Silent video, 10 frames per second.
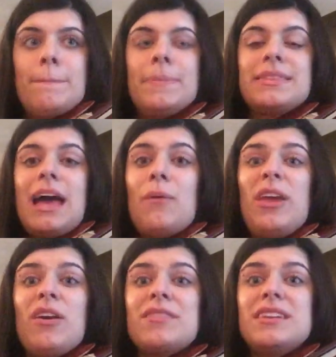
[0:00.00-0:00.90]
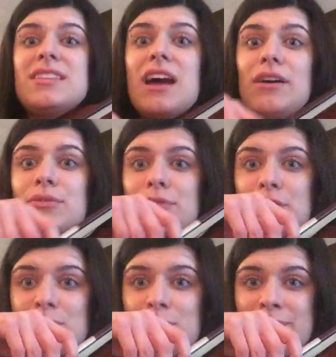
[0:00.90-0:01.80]
But that way you have enough
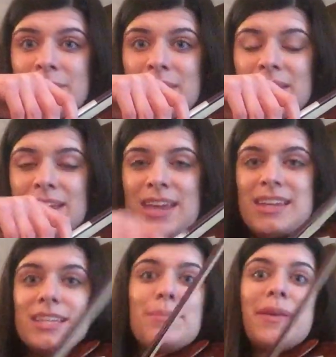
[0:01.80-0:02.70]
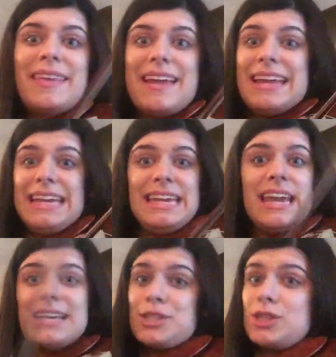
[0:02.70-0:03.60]
room to play that
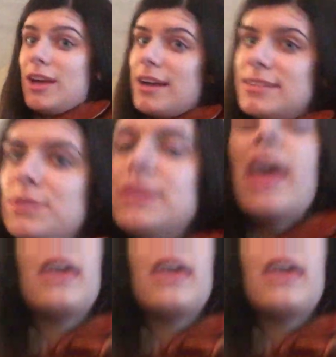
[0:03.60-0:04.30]
E as long as you would